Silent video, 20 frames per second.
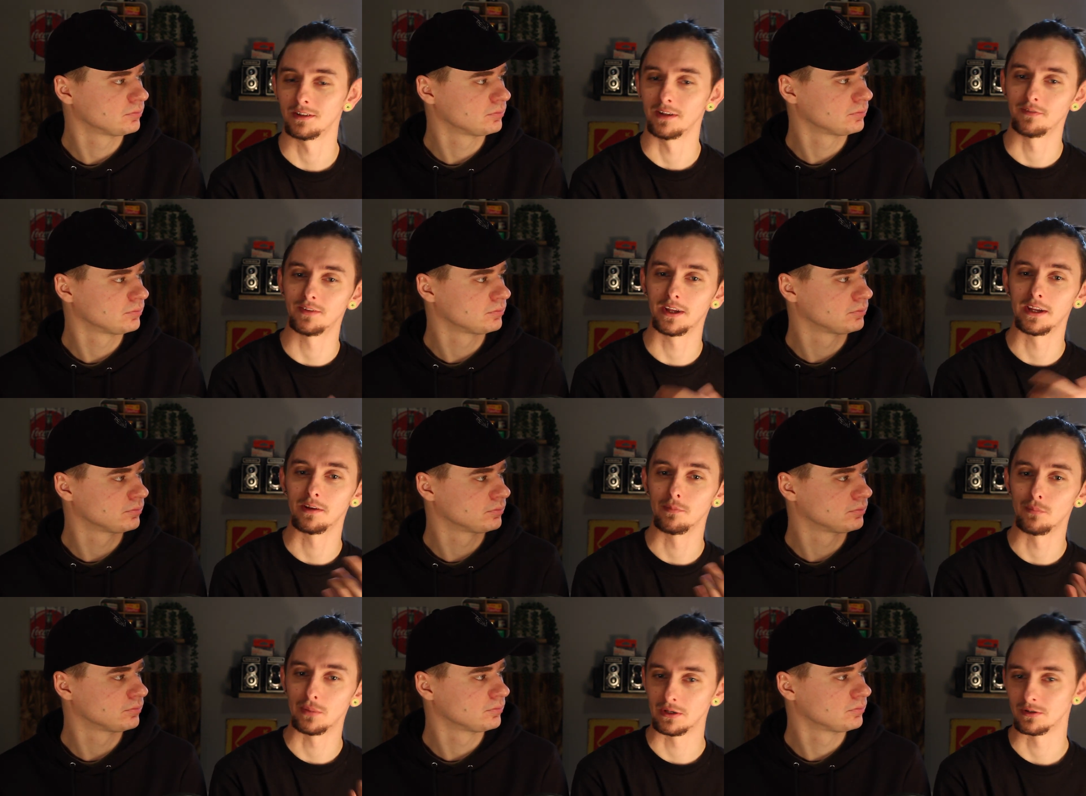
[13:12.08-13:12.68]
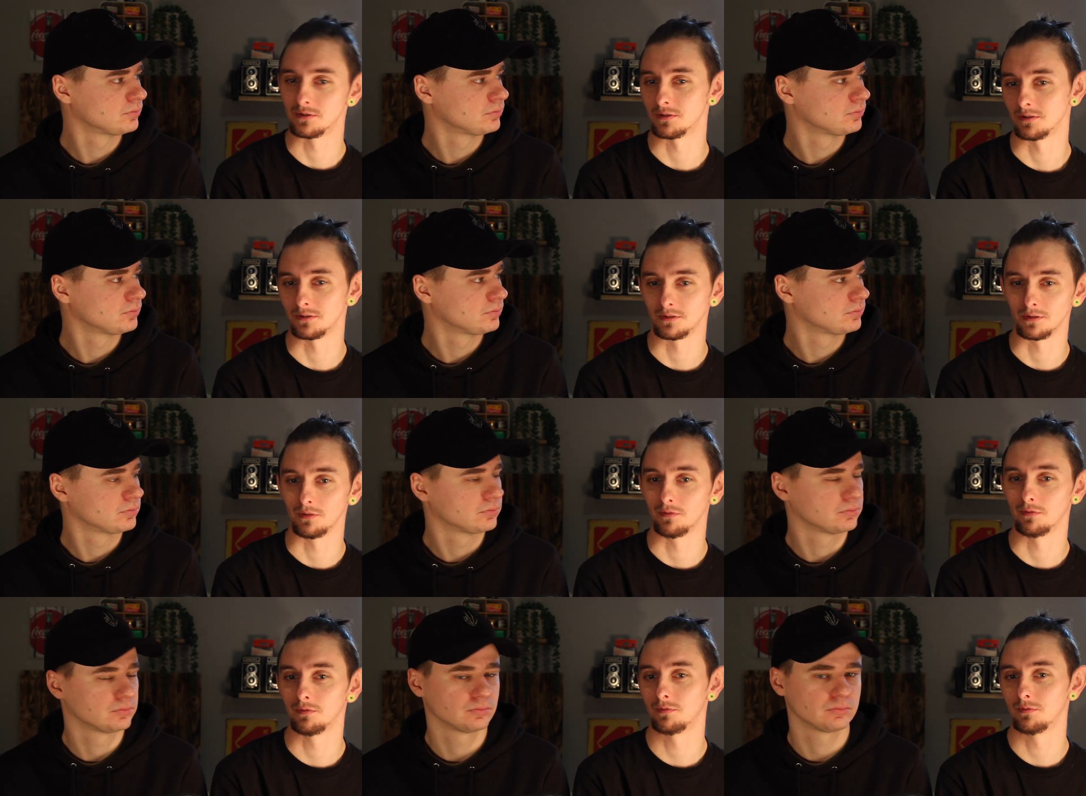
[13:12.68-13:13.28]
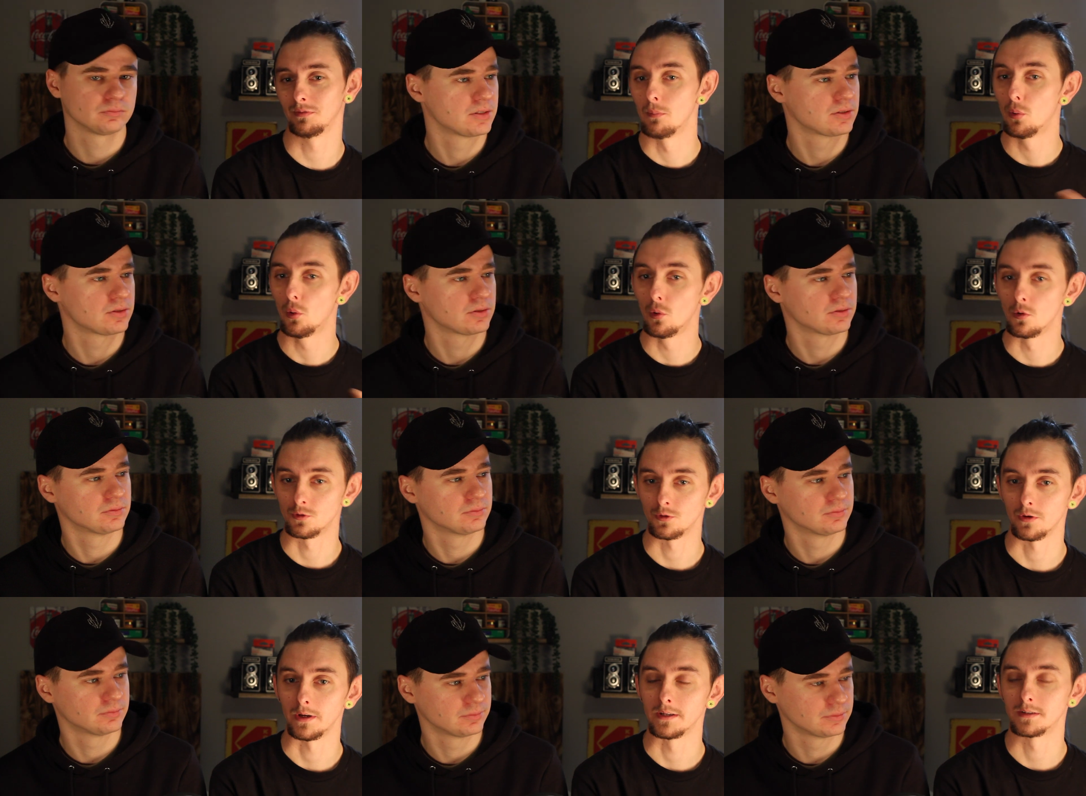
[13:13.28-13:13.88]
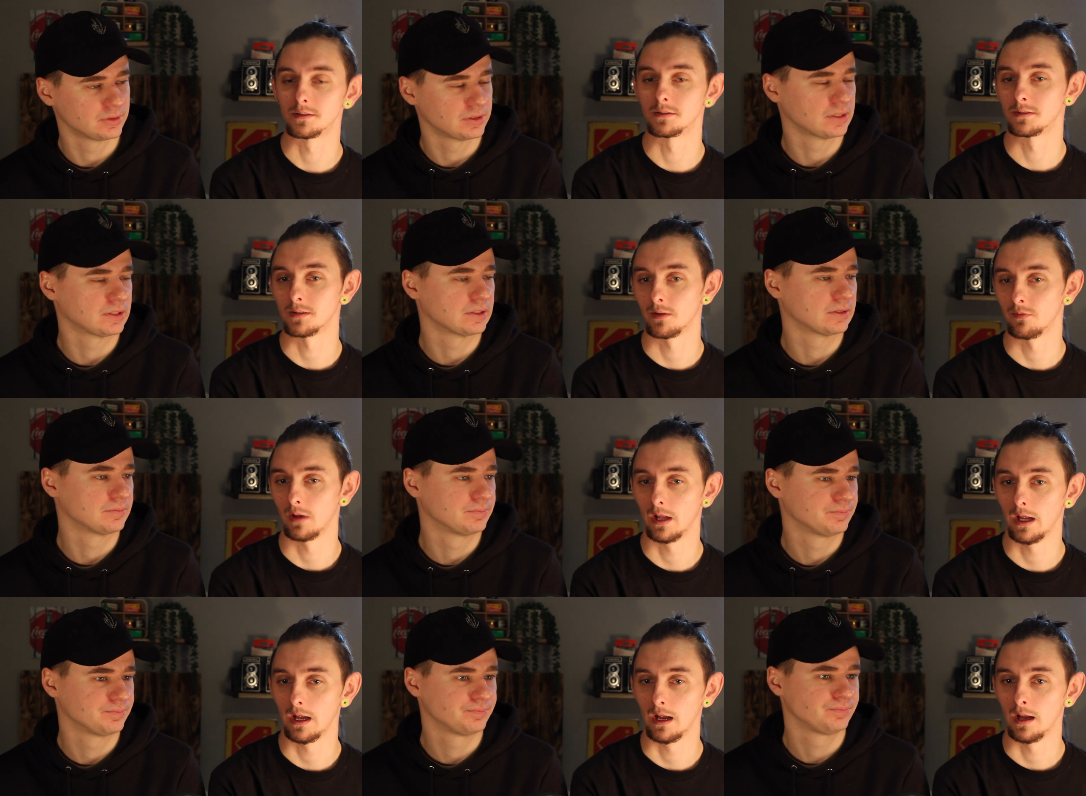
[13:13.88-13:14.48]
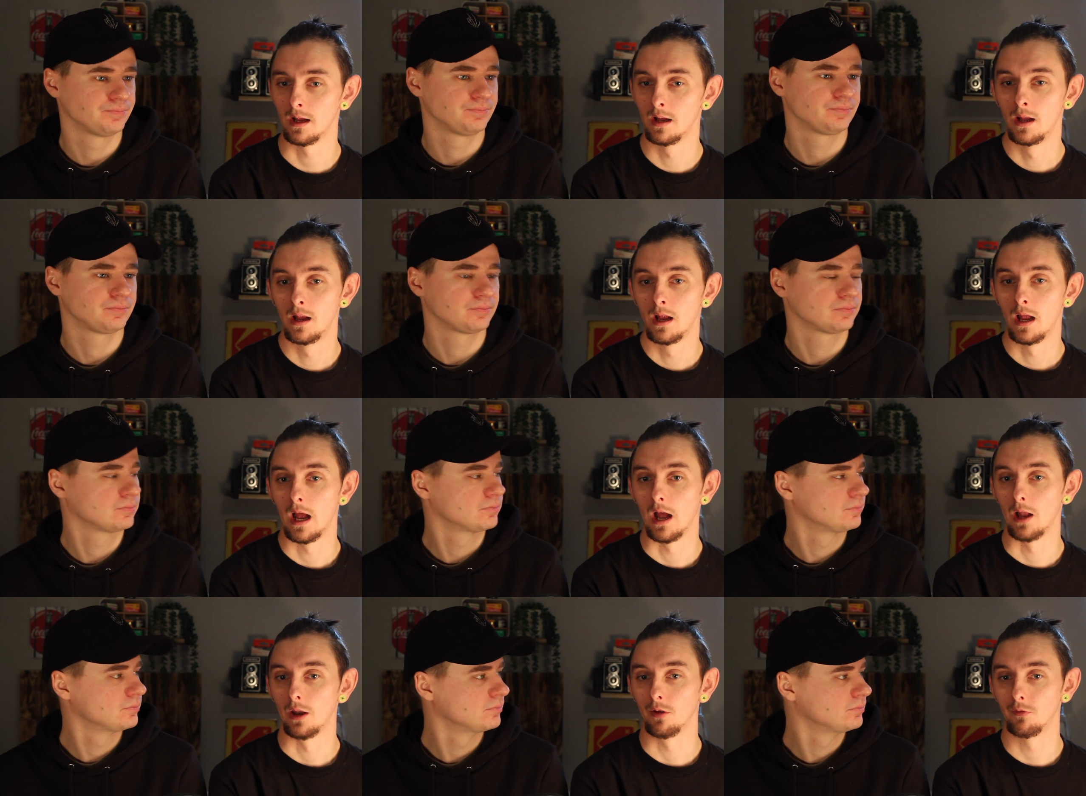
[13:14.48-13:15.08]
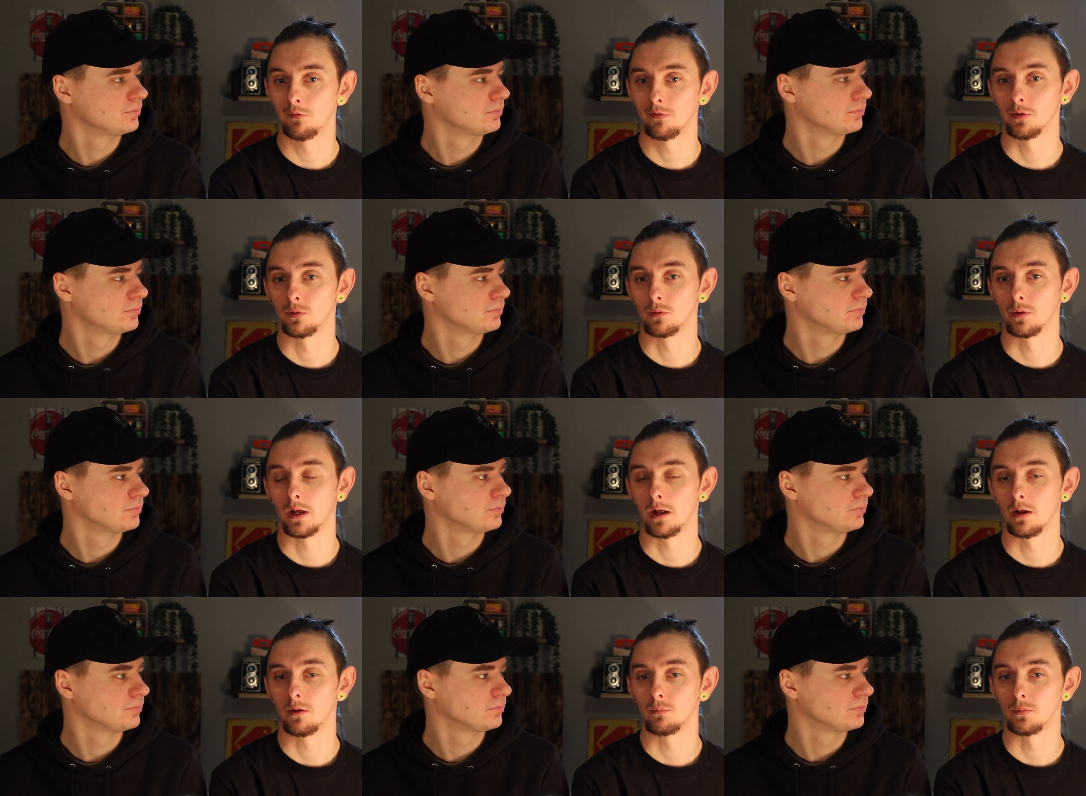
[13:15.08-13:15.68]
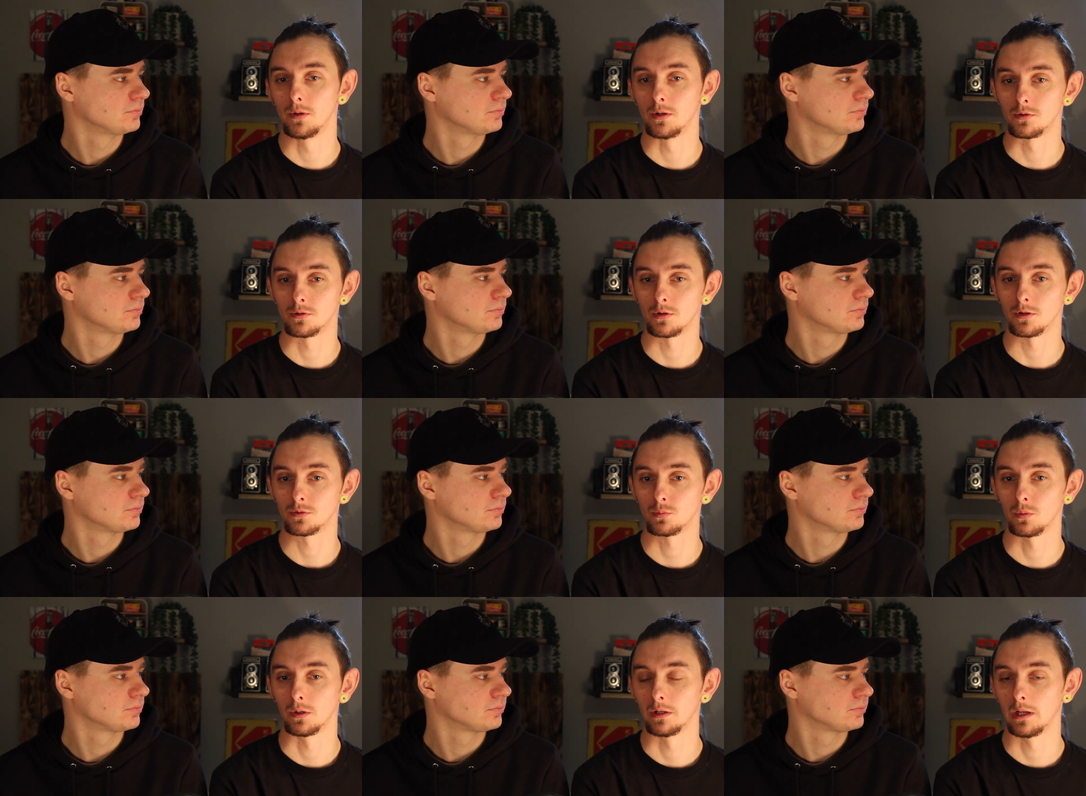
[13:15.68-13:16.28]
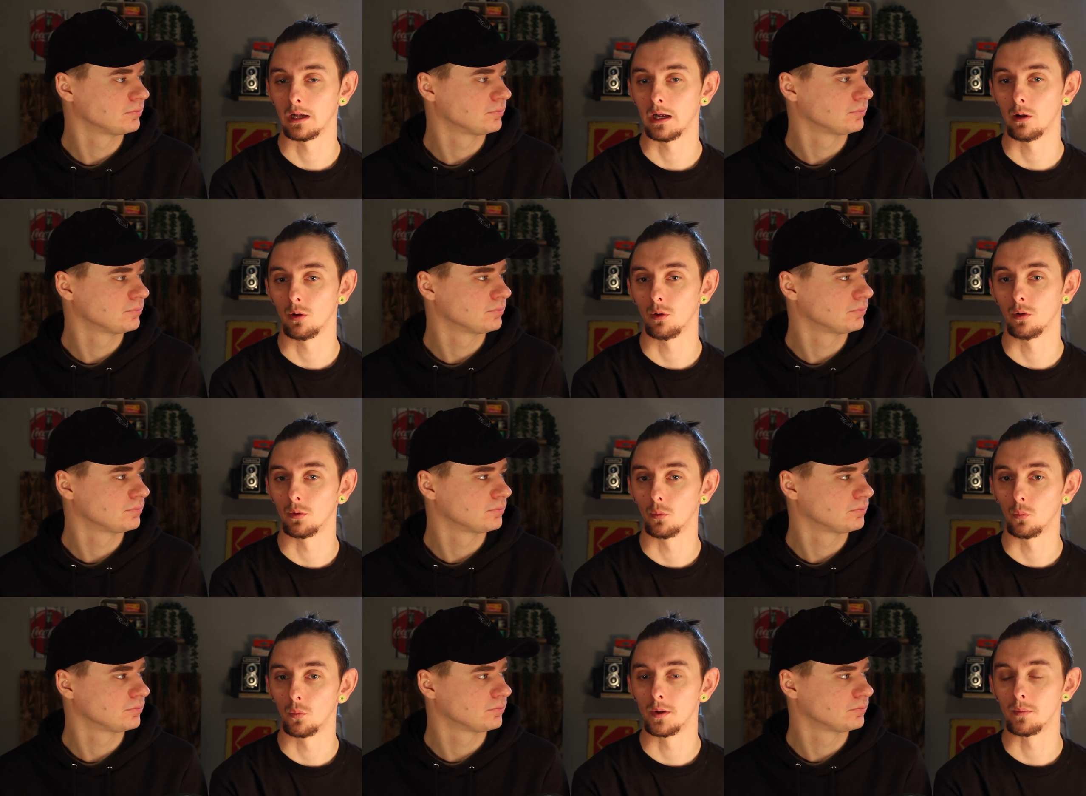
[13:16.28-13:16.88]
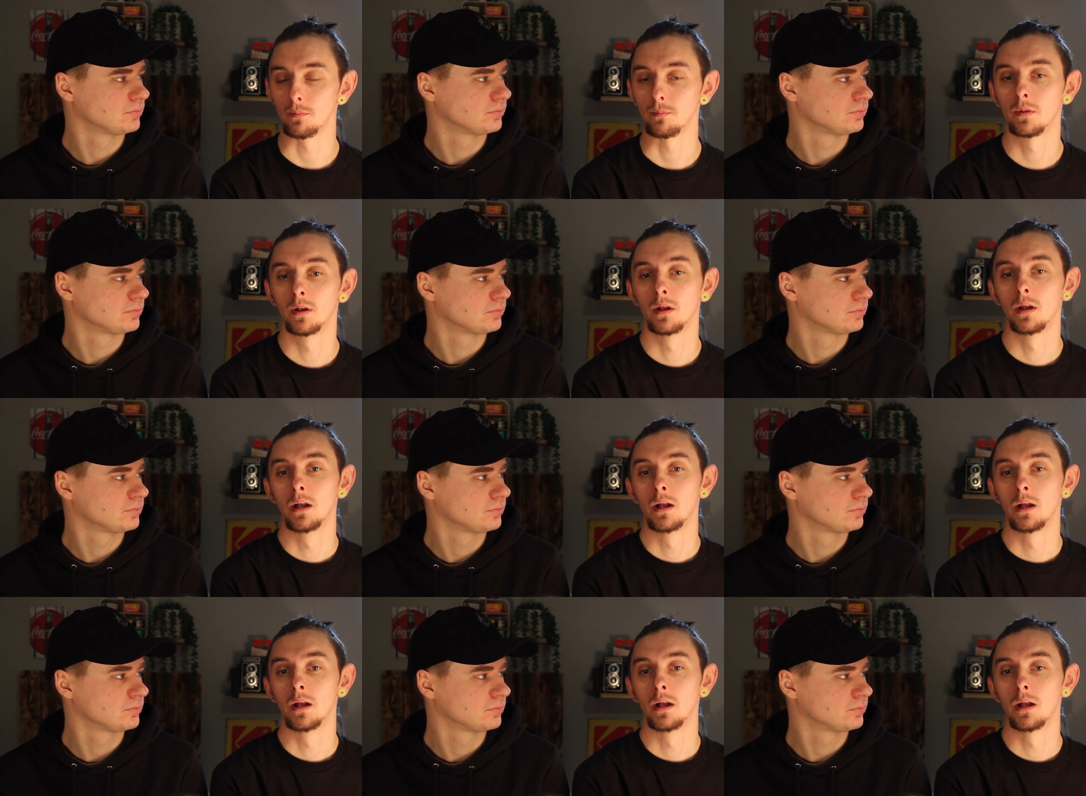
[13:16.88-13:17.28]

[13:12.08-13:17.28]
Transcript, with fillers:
Speaker 1: They've taken pictures of Some, portraits and yeah. stuff like that. And I feel that me and Josh went out on a whim